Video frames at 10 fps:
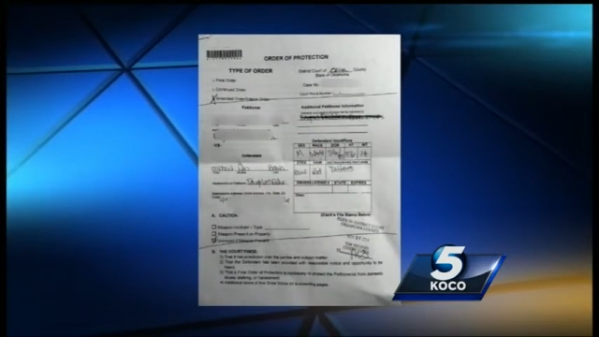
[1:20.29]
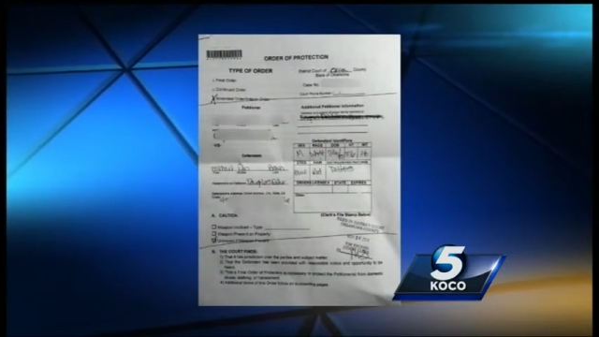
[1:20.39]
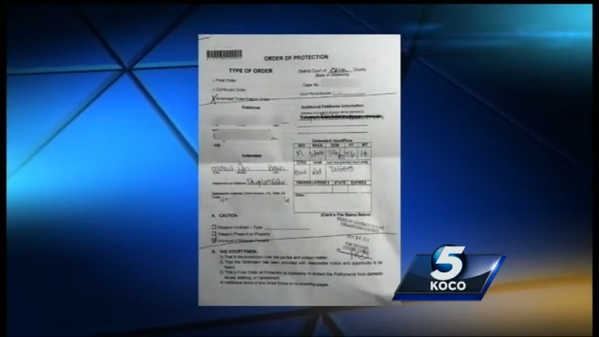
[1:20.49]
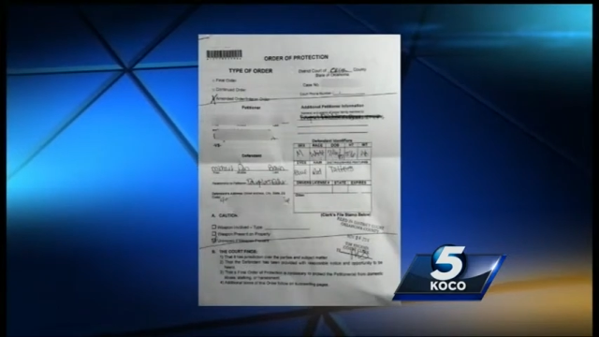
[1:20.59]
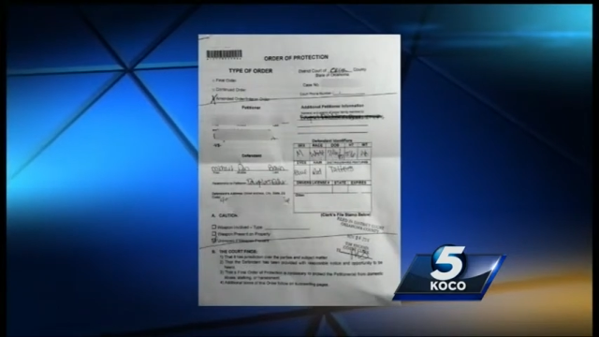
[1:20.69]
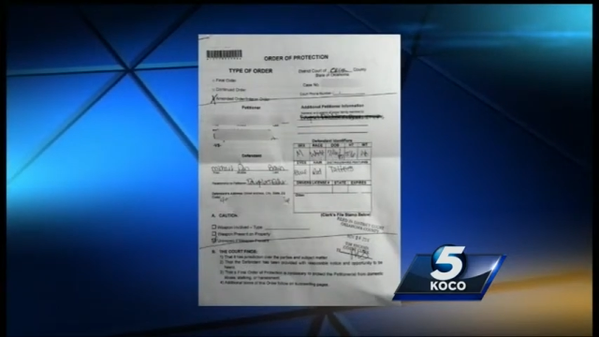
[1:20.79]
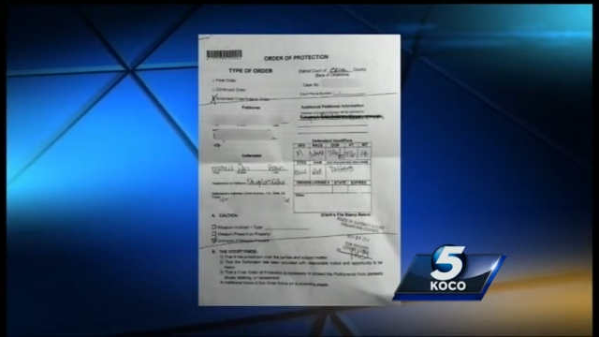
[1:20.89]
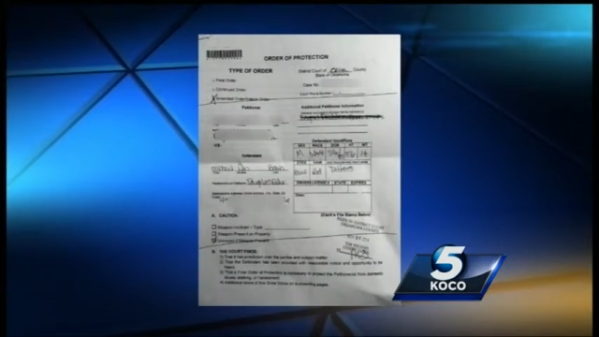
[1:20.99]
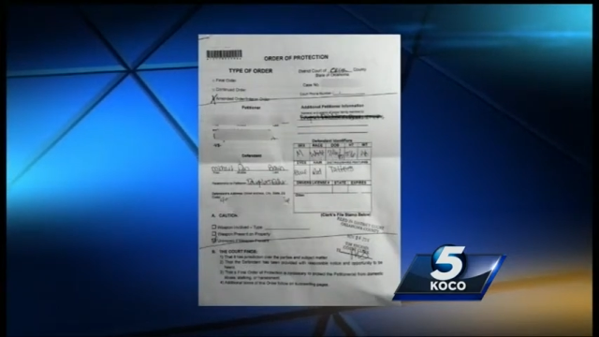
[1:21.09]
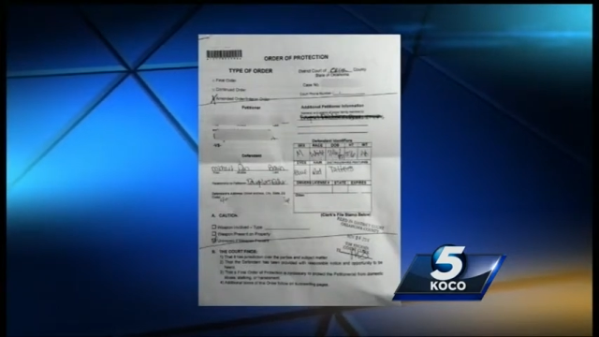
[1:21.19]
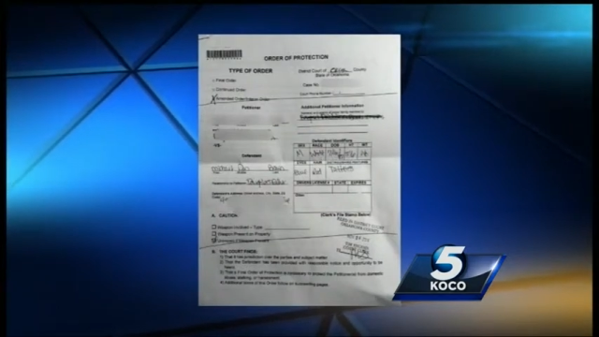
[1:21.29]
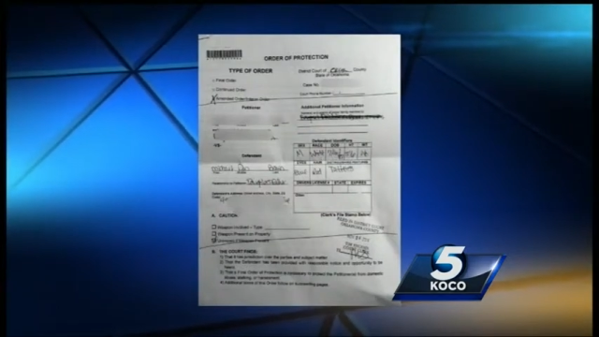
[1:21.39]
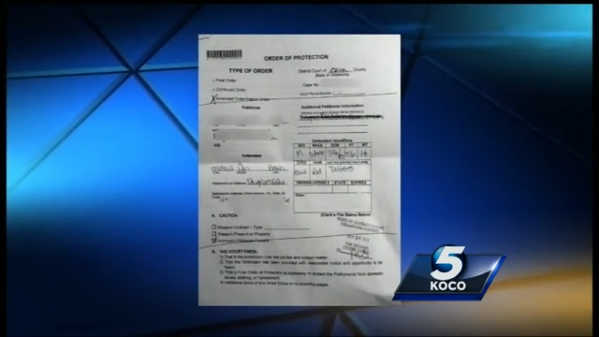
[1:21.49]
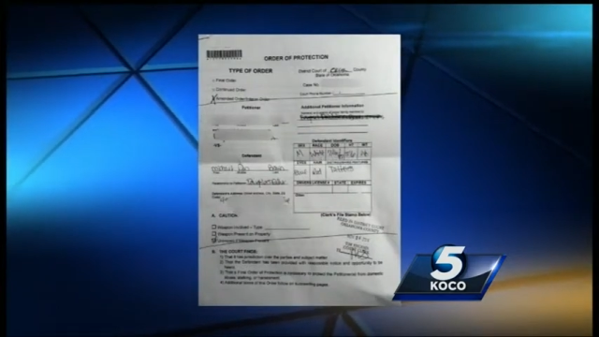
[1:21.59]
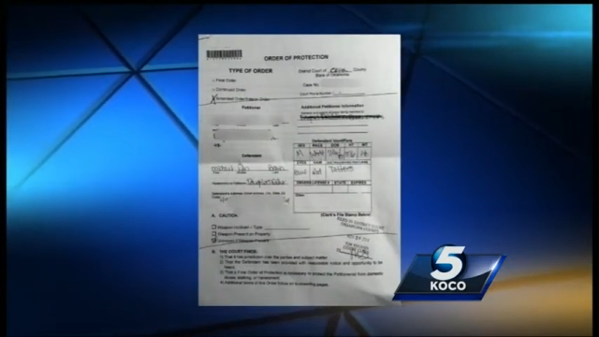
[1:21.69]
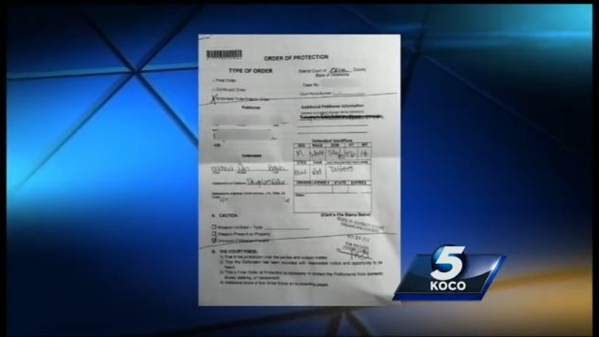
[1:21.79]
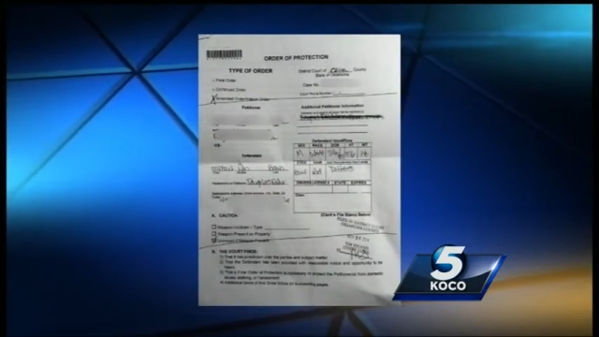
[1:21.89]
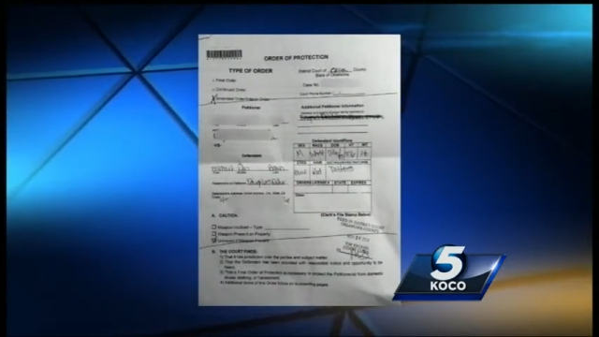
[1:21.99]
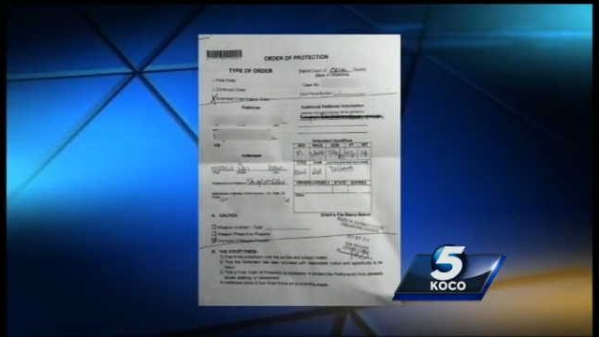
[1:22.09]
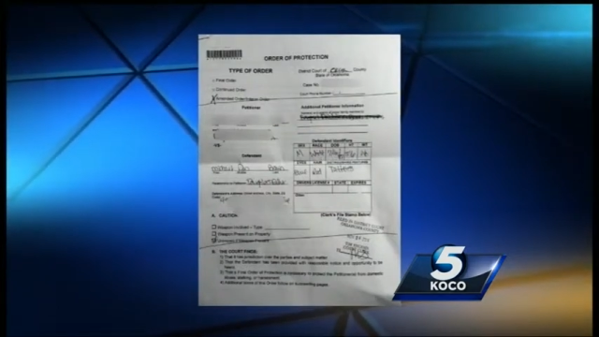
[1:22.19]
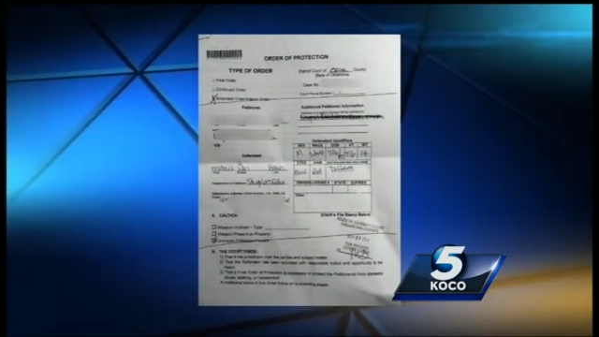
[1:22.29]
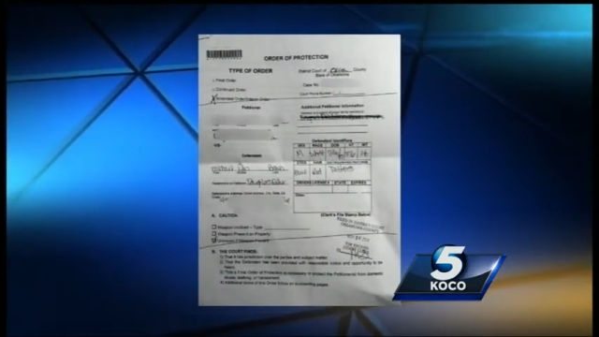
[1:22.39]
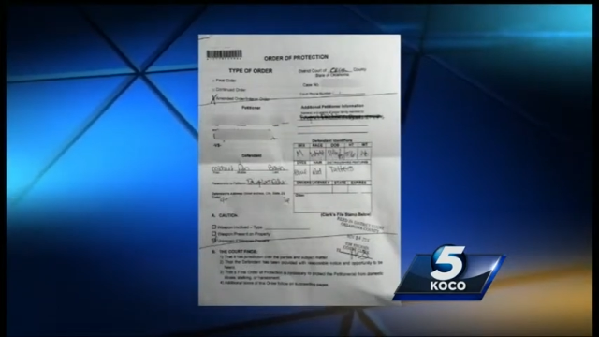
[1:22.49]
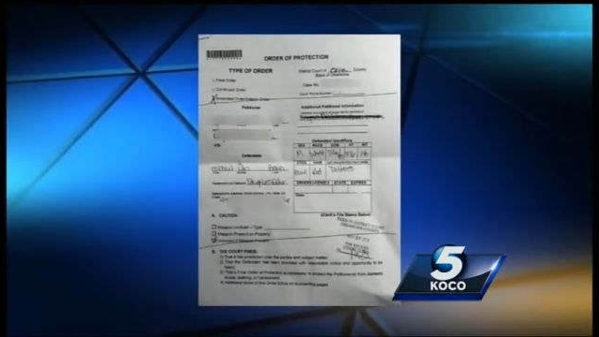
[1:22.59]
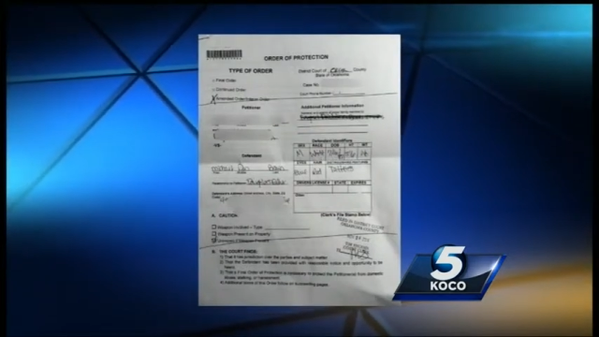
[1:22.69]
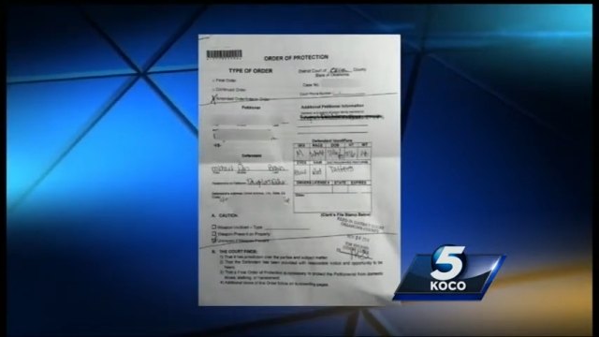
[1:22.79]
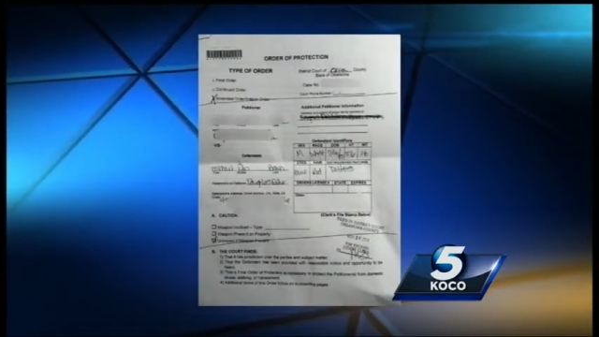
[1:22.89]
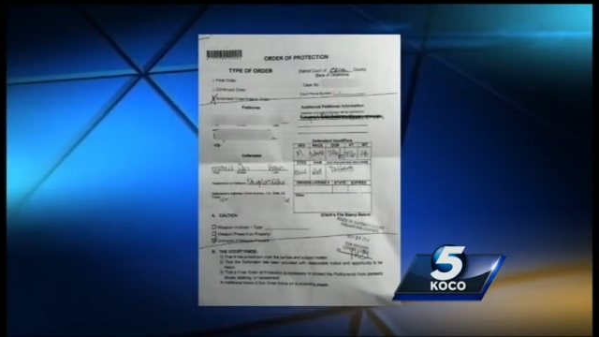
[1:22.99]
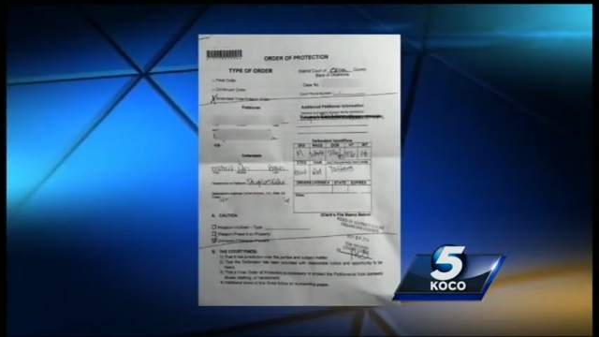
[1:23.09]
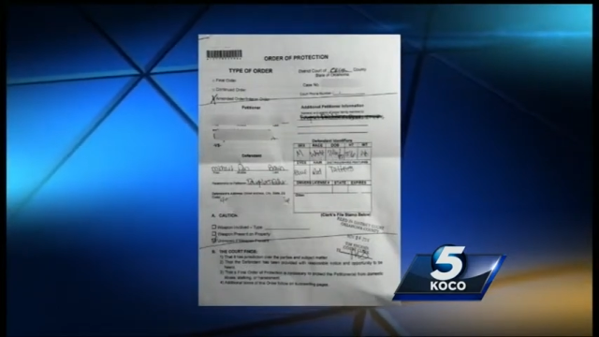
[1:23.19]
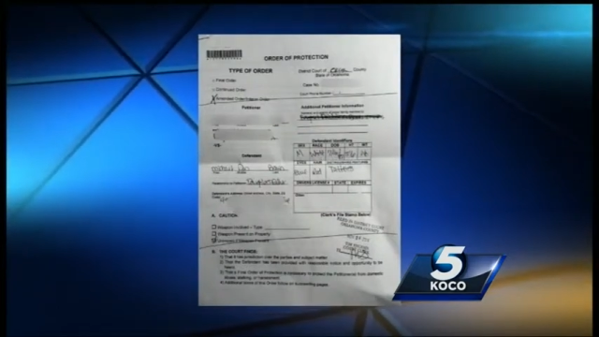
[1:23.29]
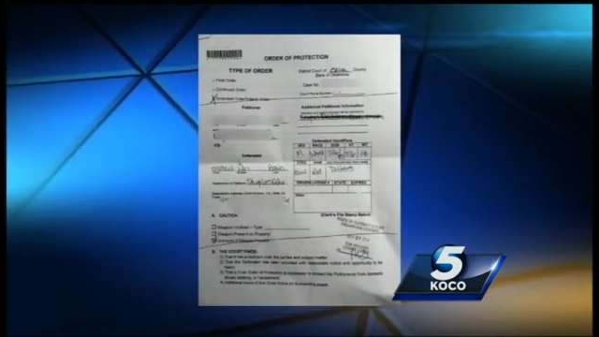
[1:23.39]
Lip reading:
[unreadable: no face in view]